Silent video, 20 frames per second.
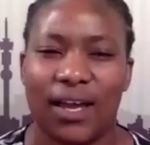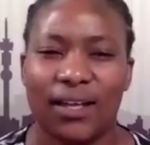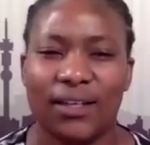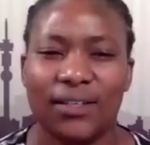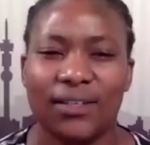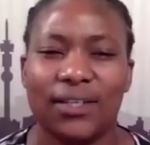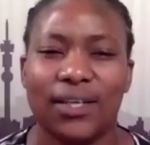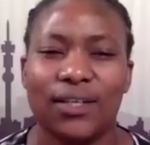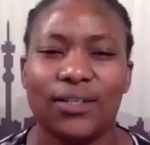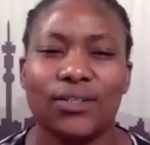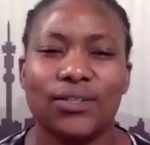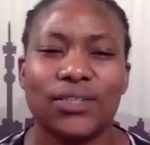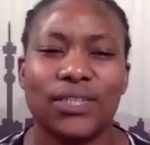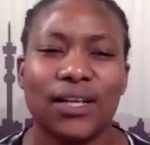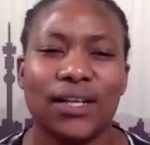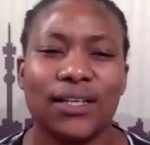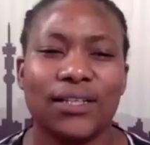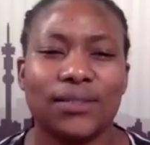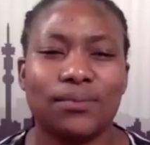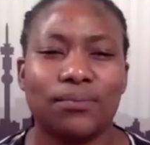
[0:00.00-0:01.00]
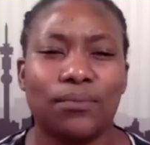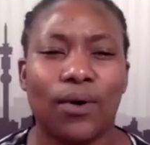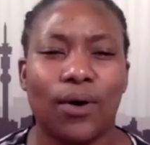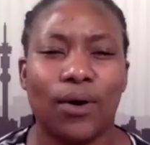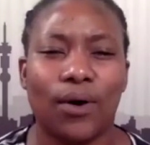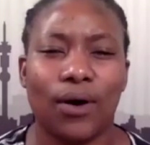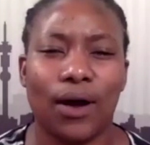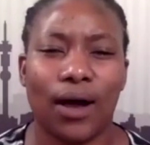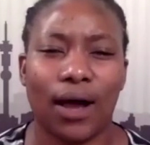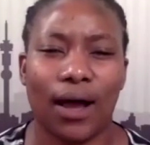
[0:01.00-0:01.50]
And can you tell us
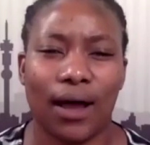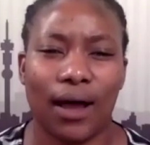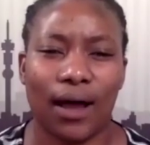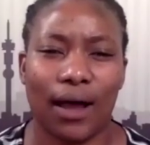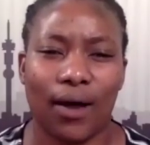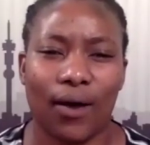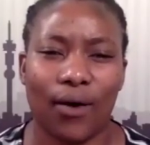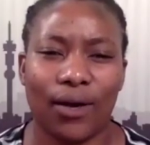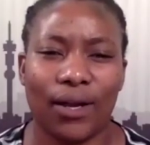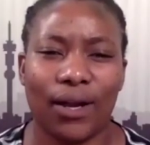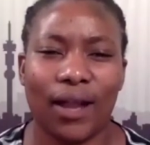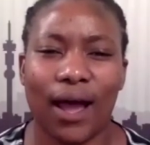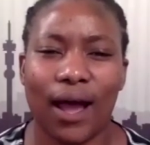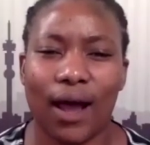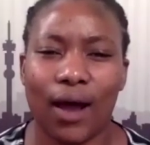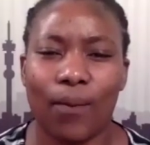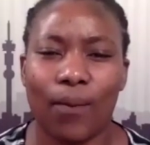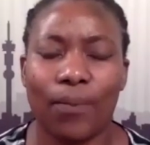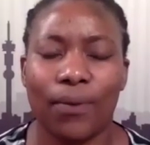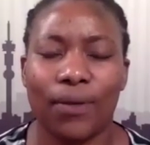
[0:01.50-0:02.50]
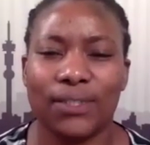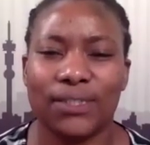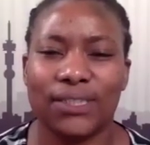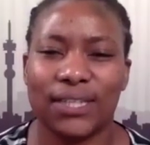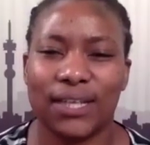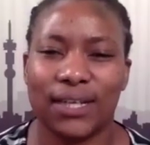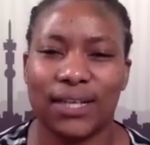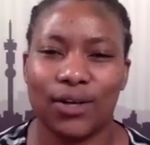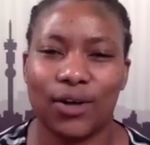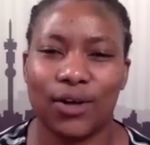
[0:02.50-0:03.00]
more on how
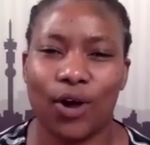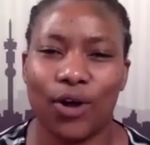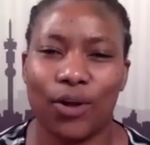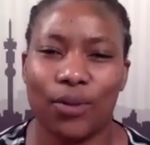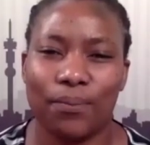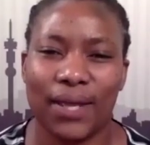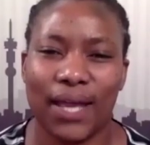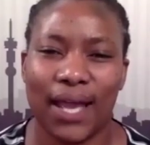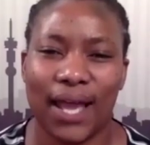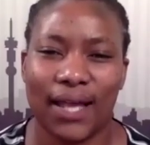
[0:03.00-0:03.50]
political economy